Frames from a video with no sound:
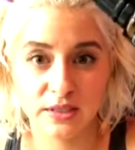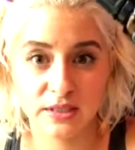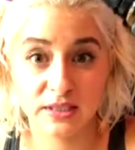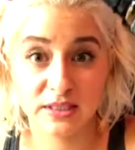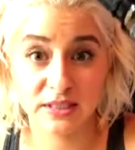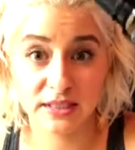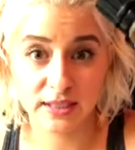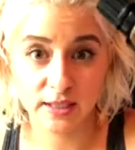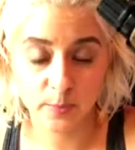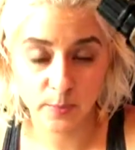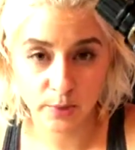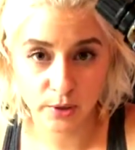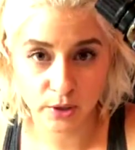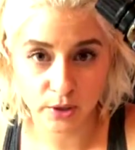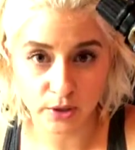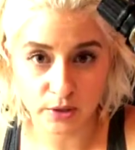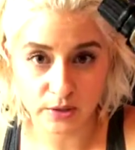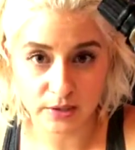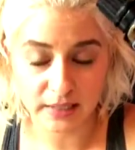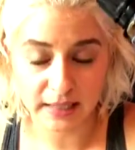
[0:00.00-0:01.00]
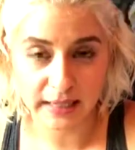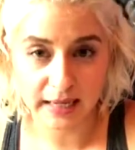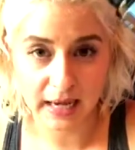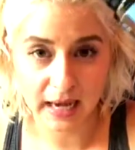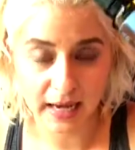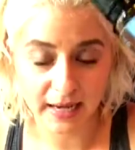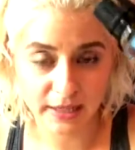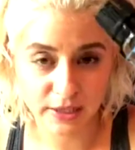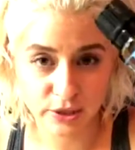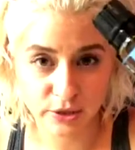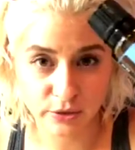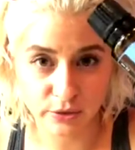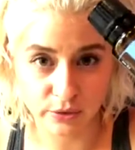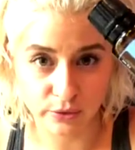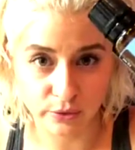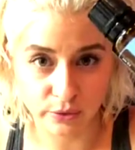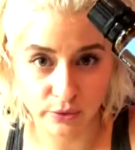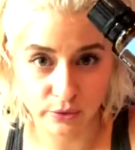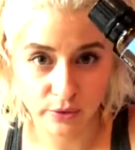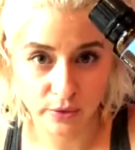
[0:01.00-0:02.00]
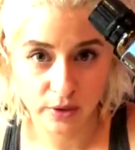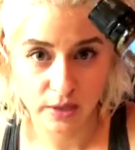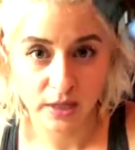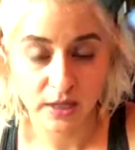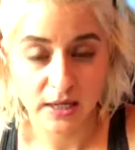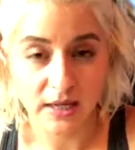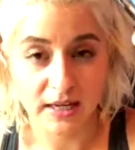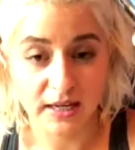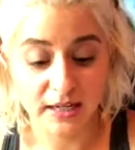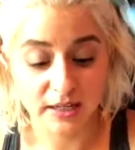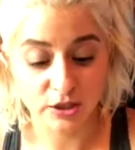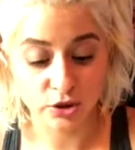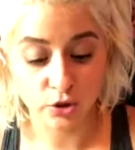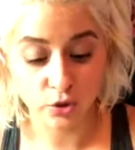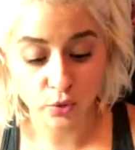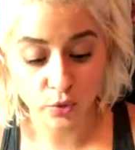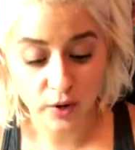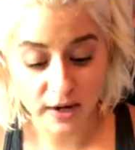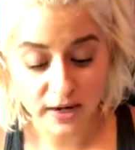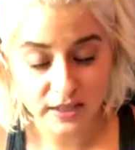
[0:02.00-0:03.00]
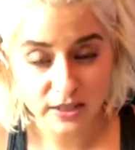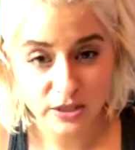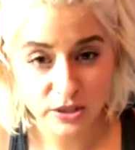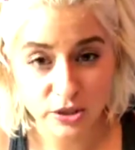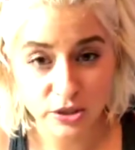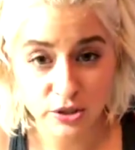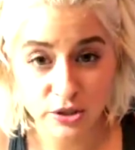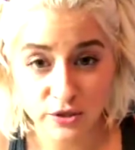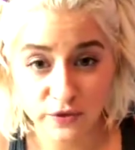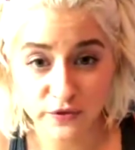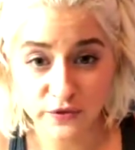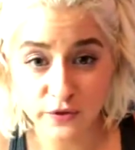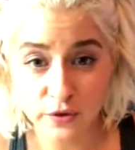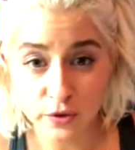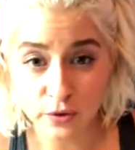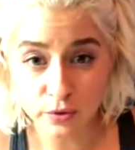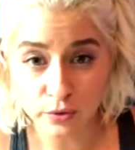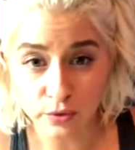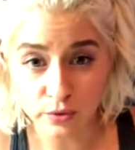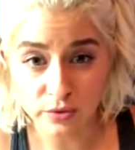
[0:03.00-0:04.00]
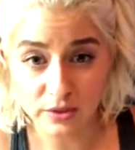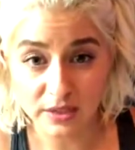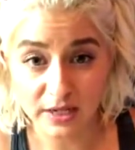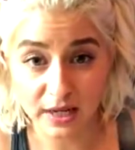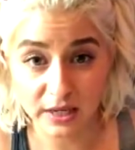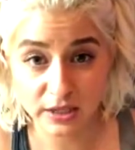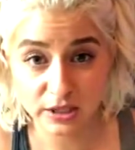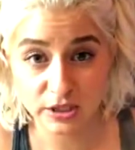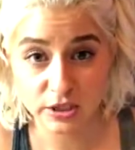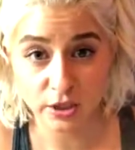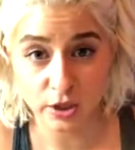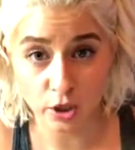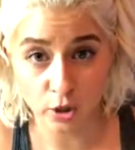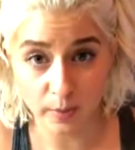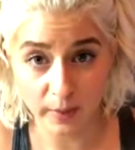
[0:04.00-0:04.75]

sleepers like I do, it is great to diffuse next to your